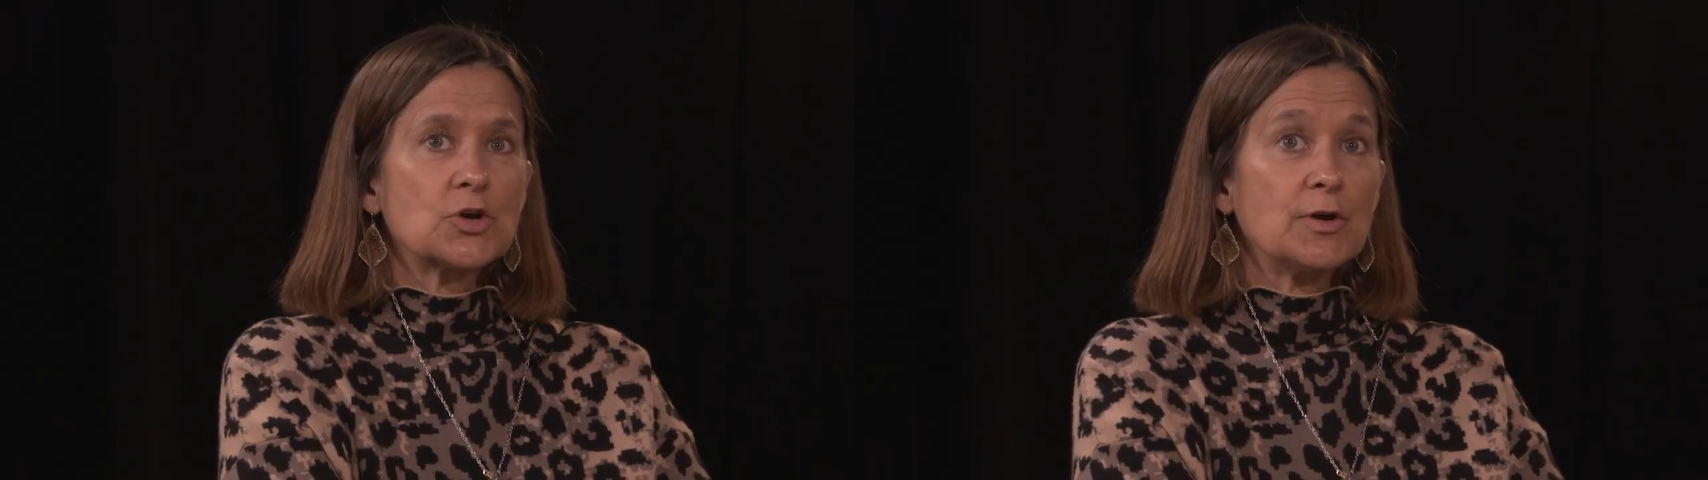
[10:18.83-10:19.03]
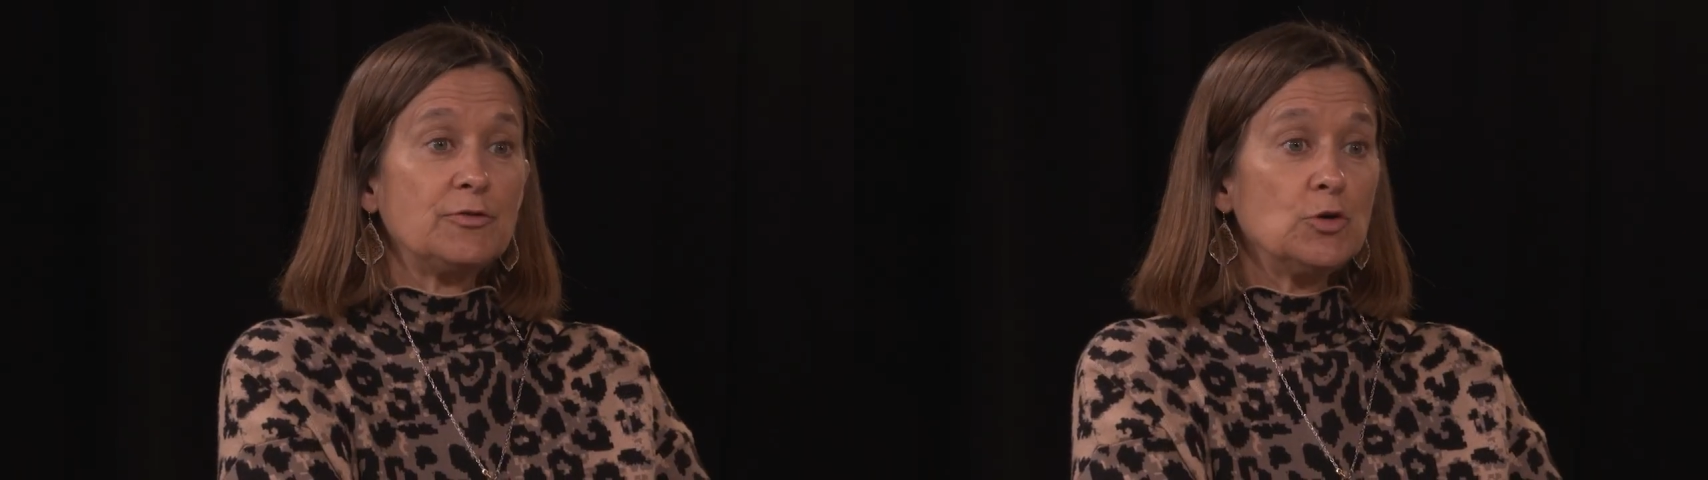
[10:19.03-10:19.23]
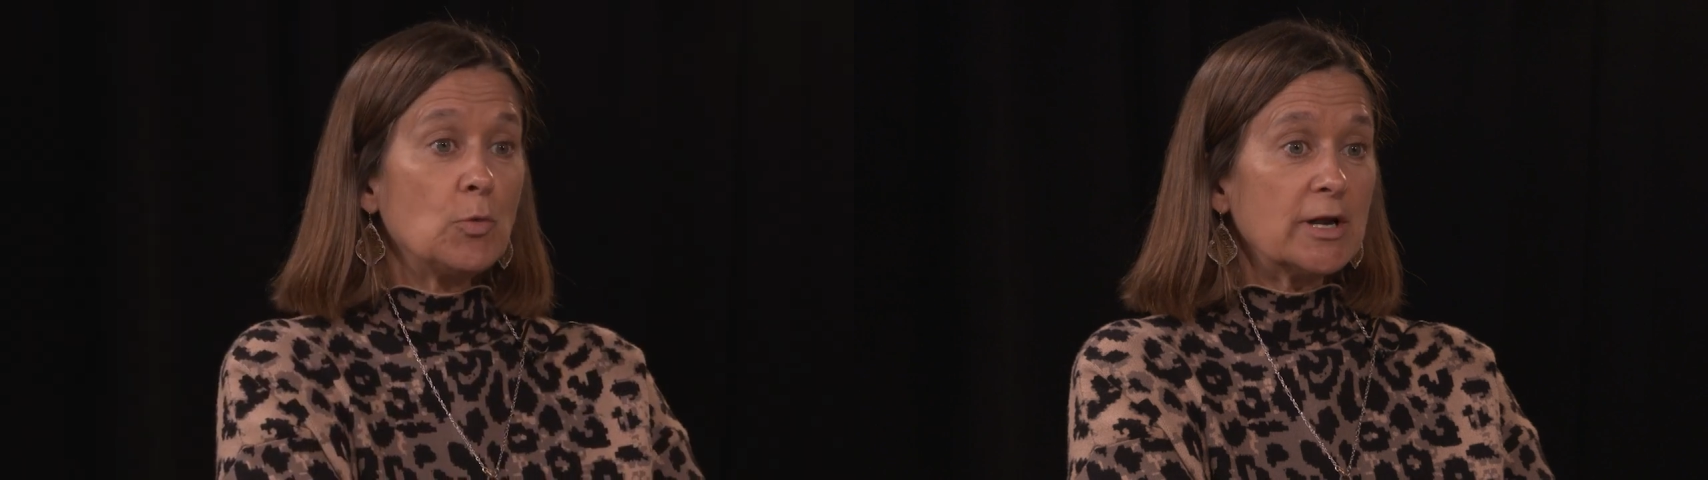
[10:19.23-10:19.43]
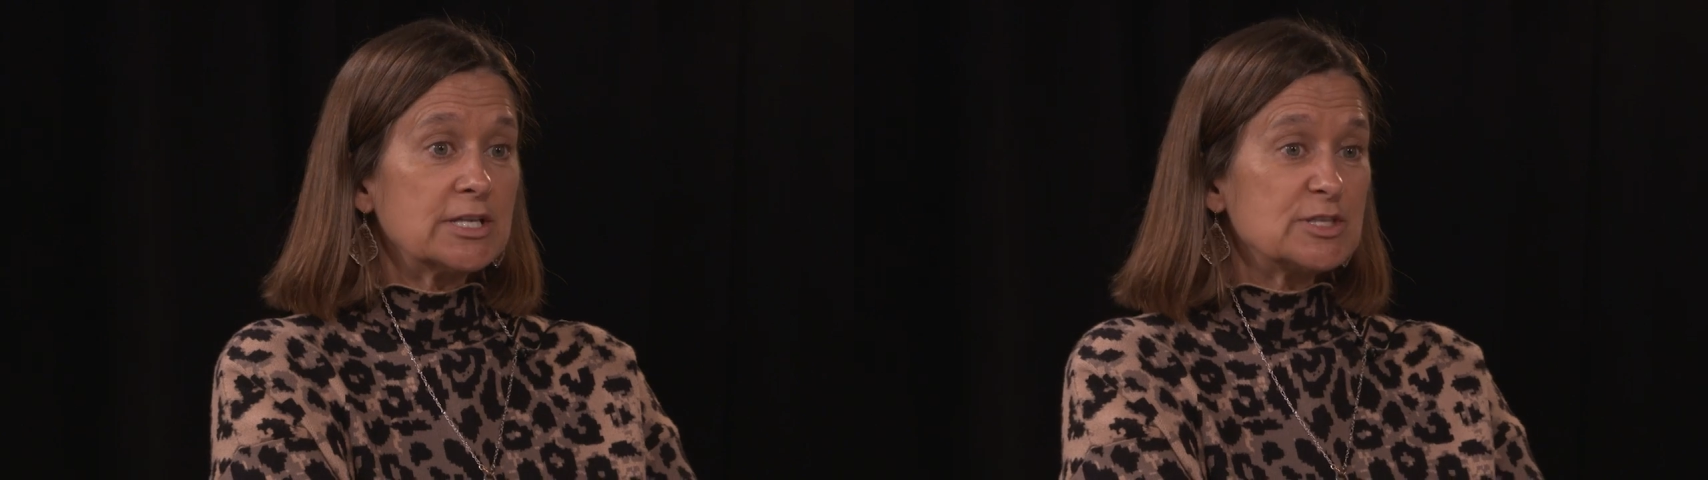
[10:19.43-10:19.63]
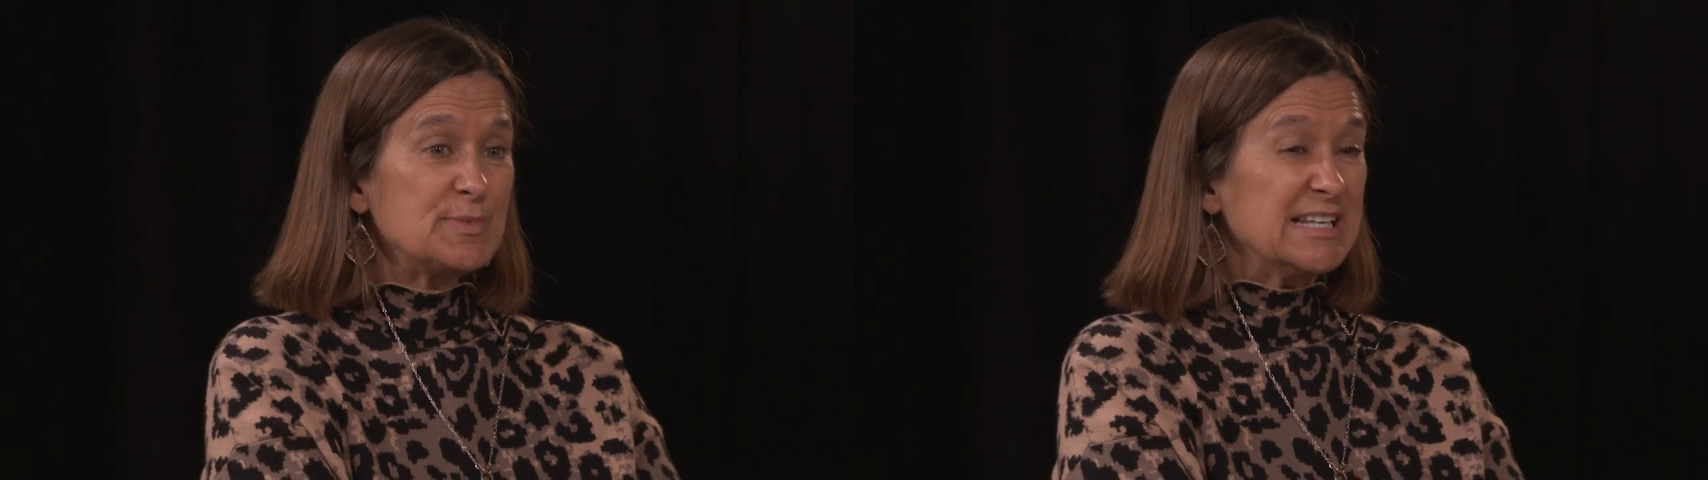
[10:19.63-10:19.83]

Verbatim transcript: if you wanted to be